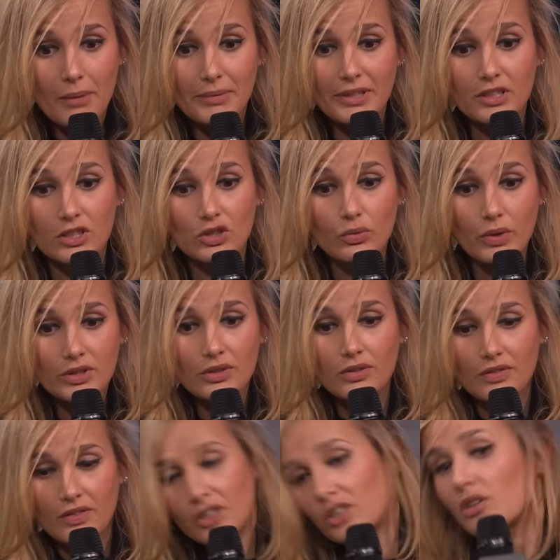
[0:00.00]
because when you
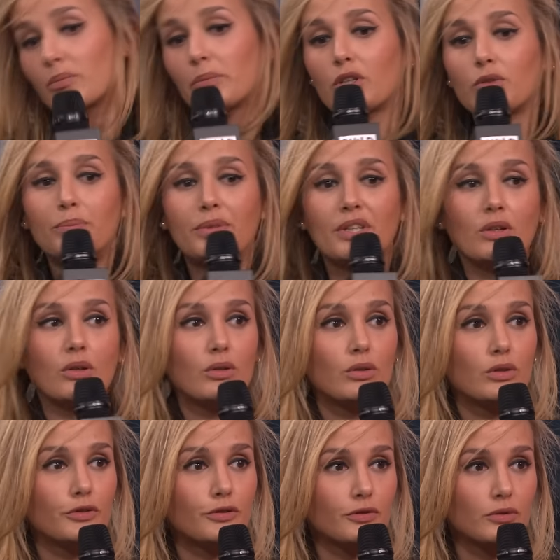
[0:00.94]
think about Pierrot
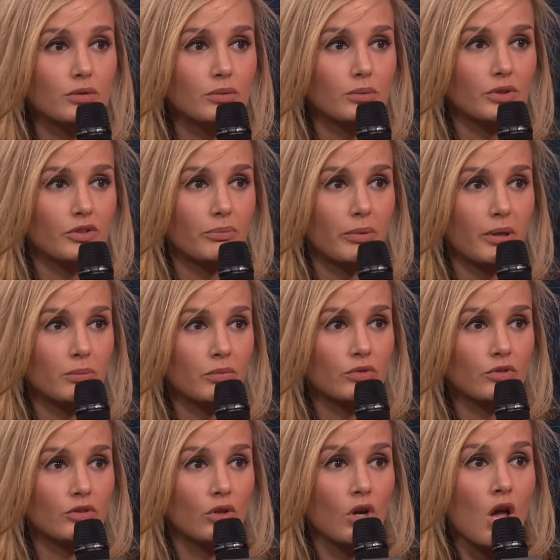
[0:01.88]
Le Fou with
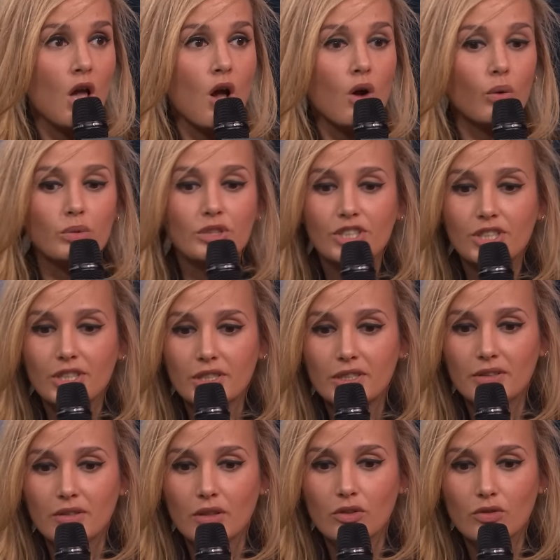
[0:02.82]
Belmondo, which
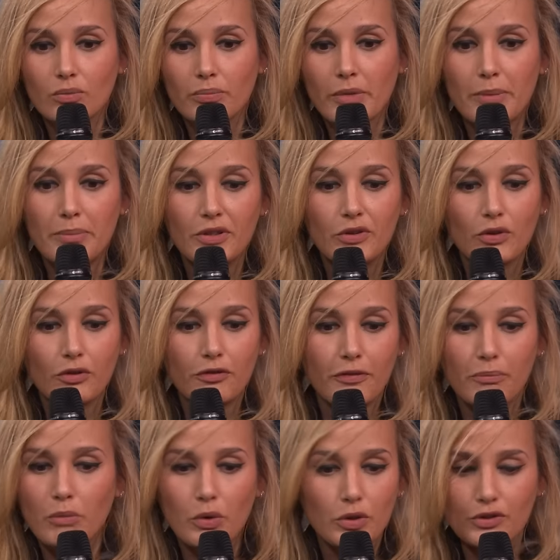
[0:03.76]
is maybe the
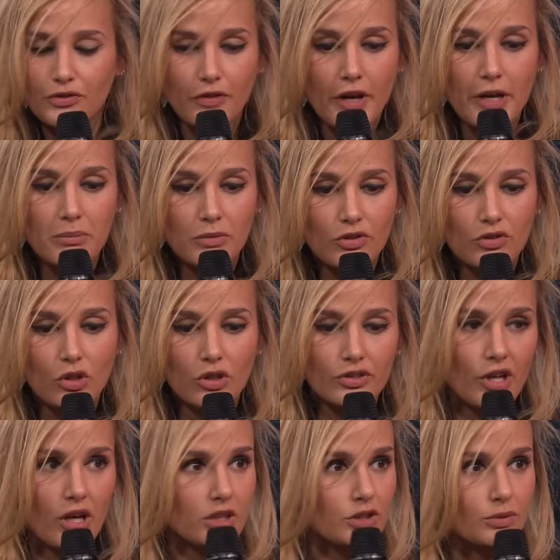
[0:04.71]
most famous
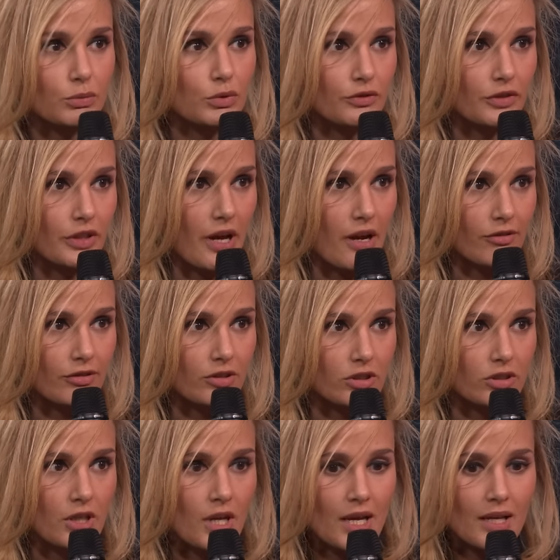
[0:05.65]
Godard's movie
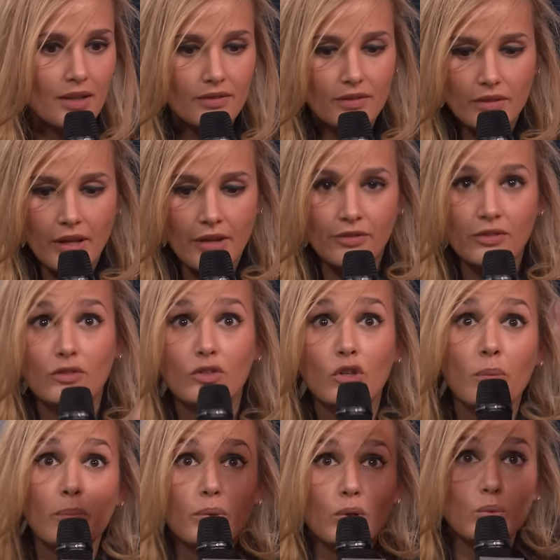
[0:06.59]
ever, and
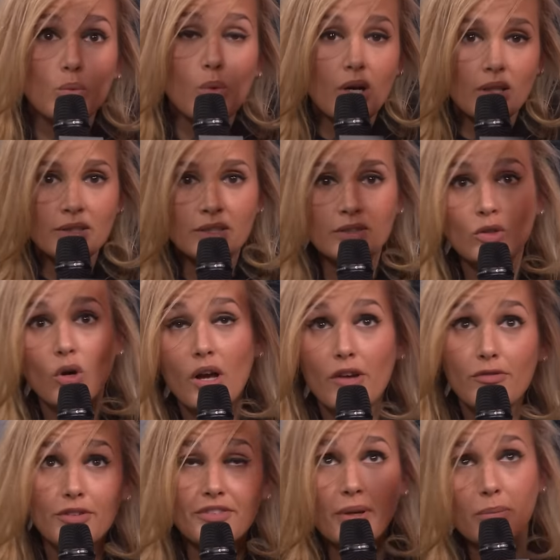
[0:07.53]
number one in
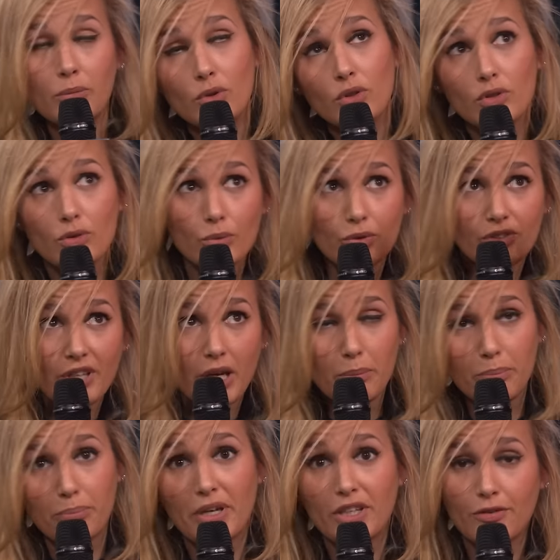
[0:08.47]
every time you, you
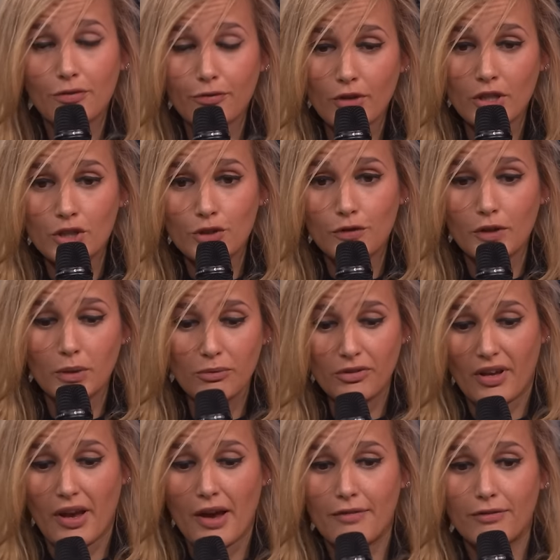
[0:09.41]
type best French
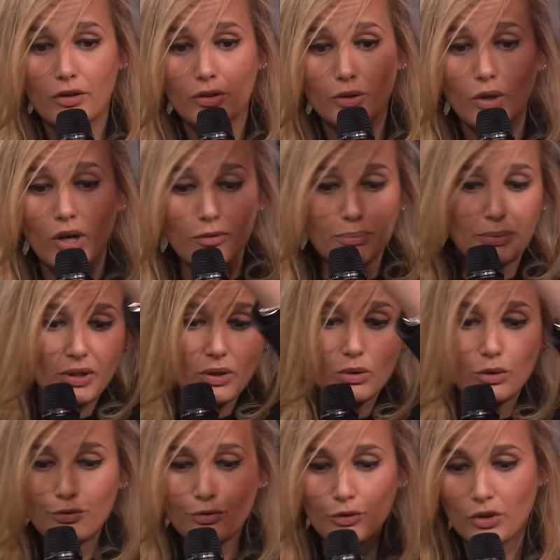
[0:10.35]
films ever, you have
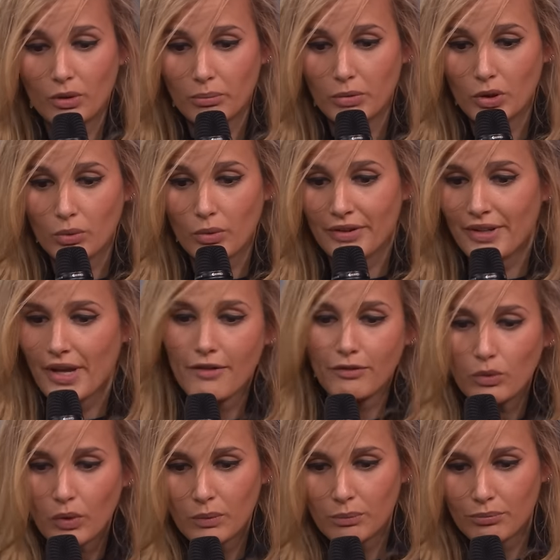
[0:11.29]
Pierrot Le Fou number one.
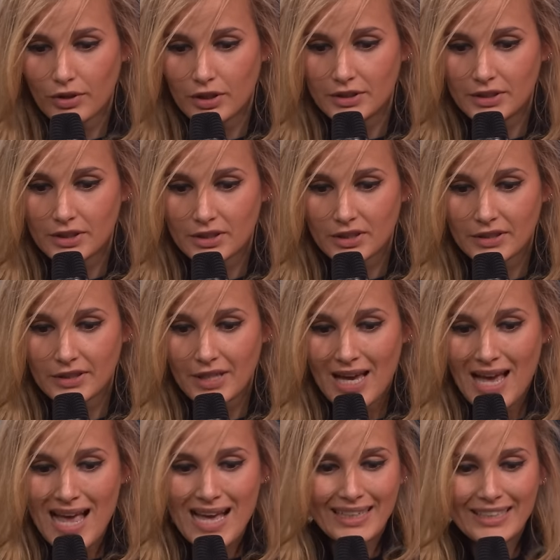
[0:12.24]
Everyone praises it.
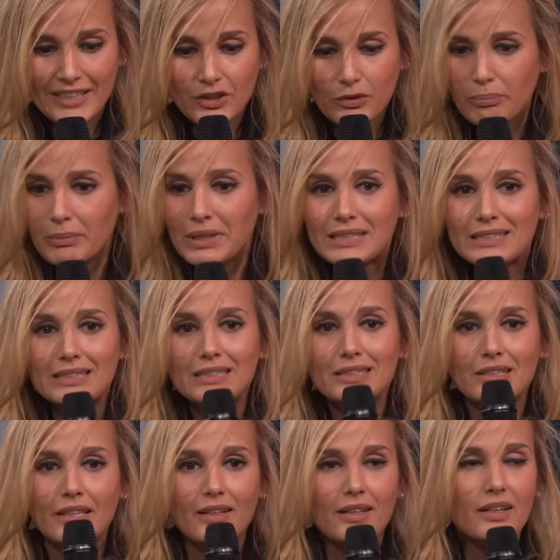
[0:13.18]
It
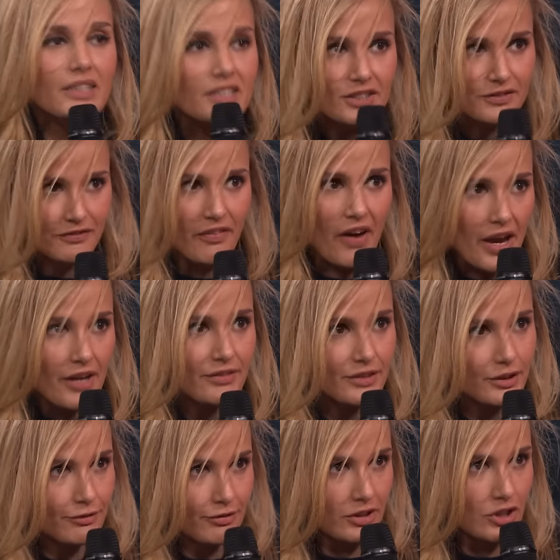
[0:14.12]
mixes at least five
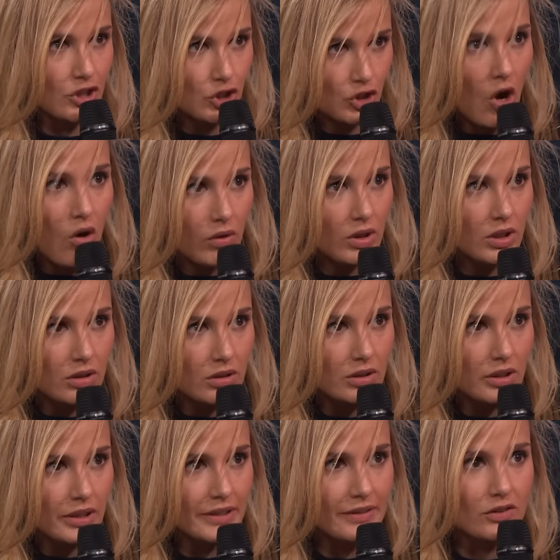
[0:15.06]
different genres.
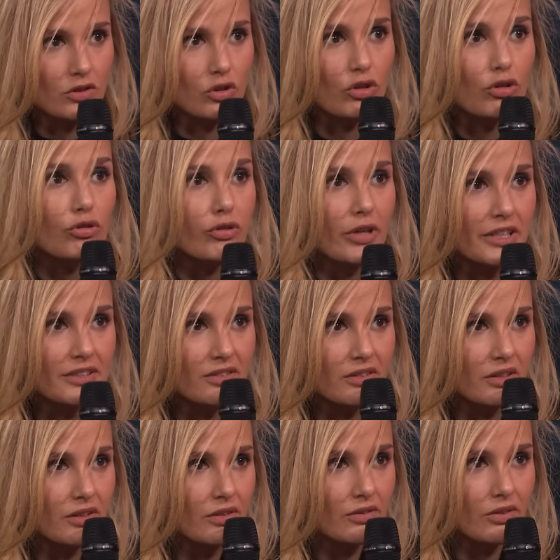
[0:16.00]
It's
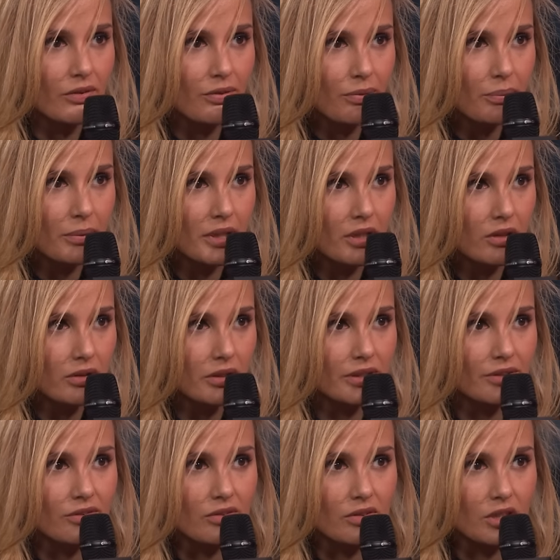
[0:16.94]
crazy. It's a thriller.
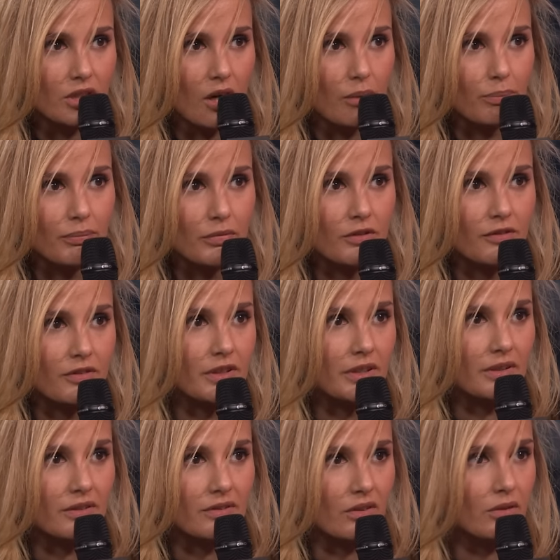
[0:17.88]
It's a cop
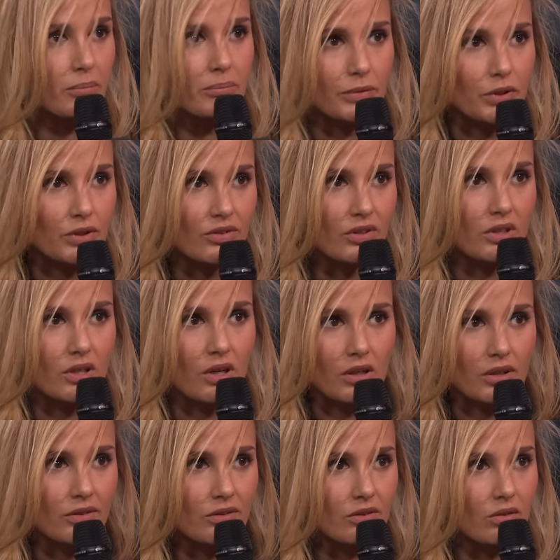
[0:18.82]
movie. It's a
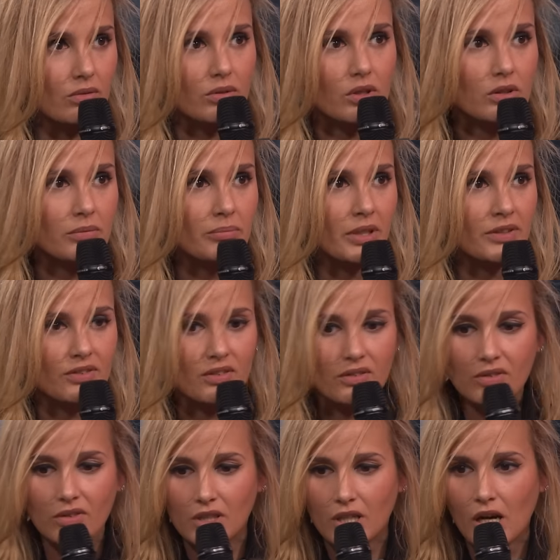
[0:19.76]
musical. It's a romance.
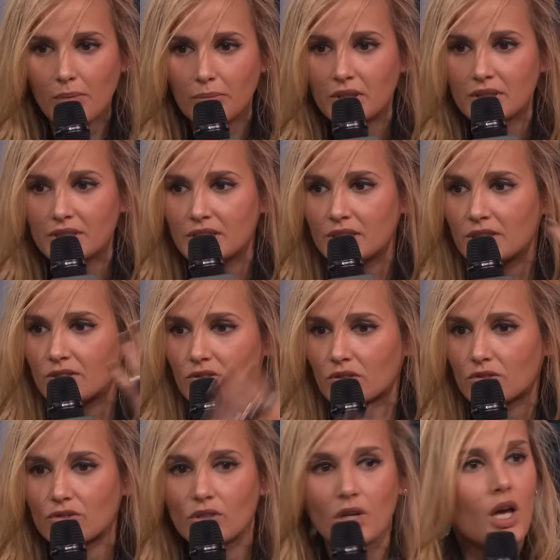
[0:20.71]
It's a comedy. It's
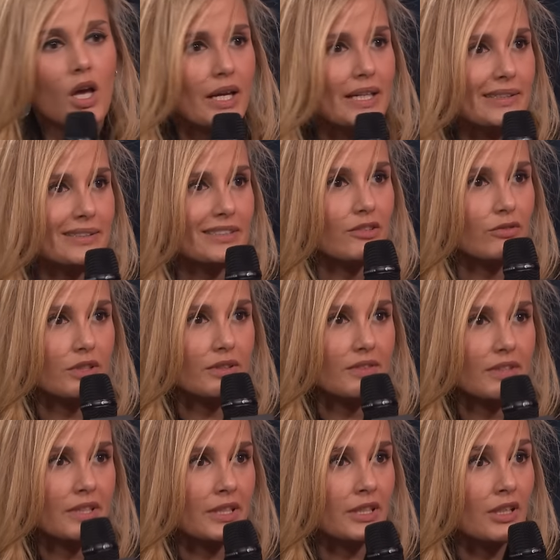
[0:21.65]
it's
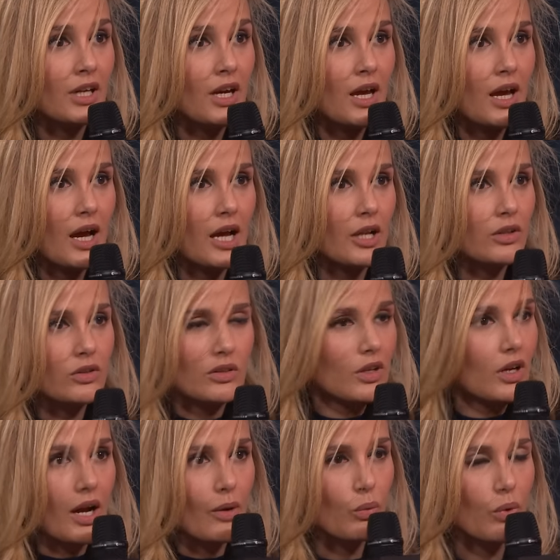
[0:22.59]
everything. And
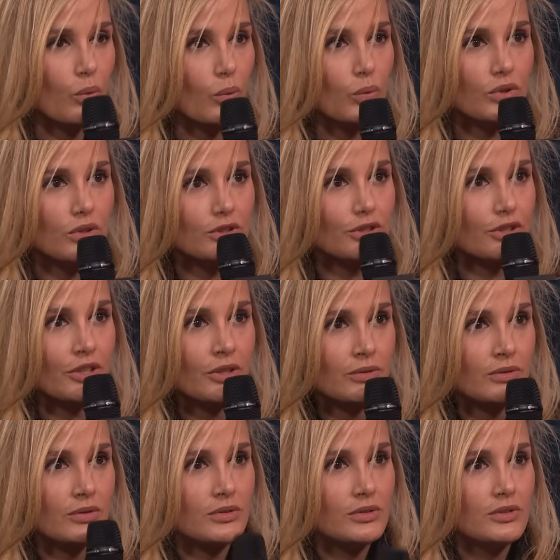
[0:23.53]
uh, you, you, think
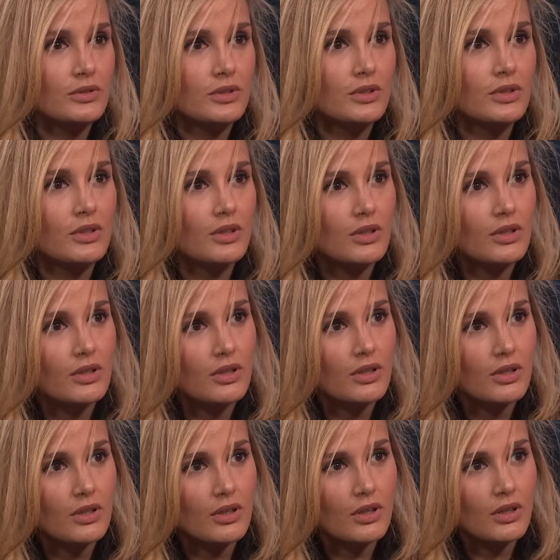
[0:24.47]
know? of a movie like
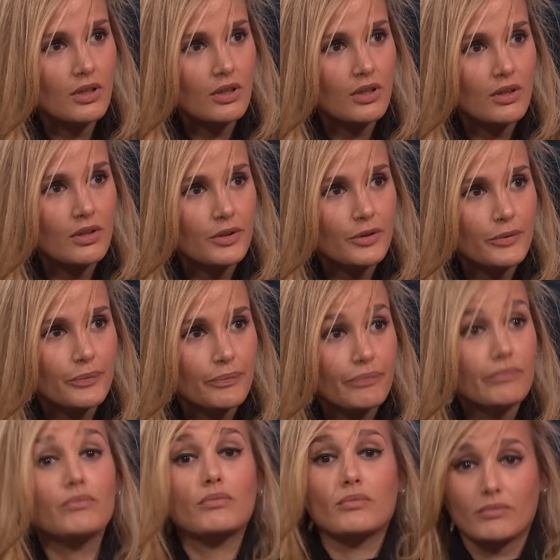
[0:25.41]
Mean Streets or
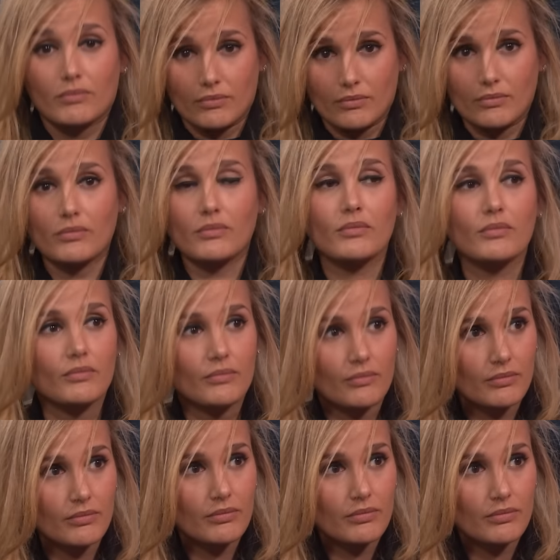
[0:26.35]
something that is like
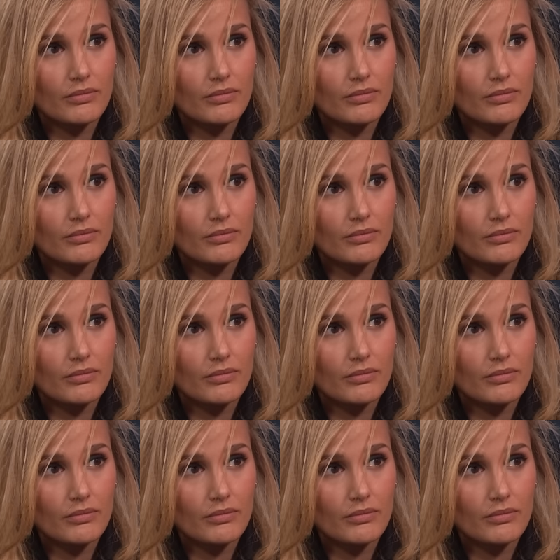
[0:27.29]
part of the